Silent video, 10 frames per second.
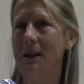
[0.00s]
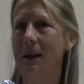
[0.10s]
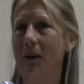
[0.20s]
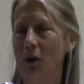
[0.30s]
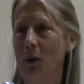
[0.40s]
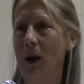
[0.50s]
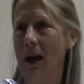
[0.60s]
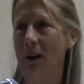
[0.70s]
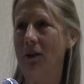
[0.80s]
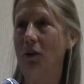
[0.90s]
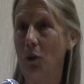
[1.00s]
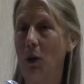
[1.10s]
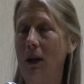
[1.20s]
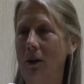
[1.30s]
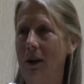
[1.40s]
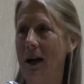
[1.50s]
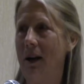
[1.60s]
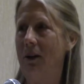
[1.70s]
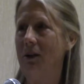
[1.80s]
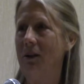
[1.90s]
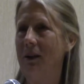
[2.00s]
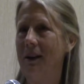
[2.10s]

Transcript: of corrals, 3 corrals,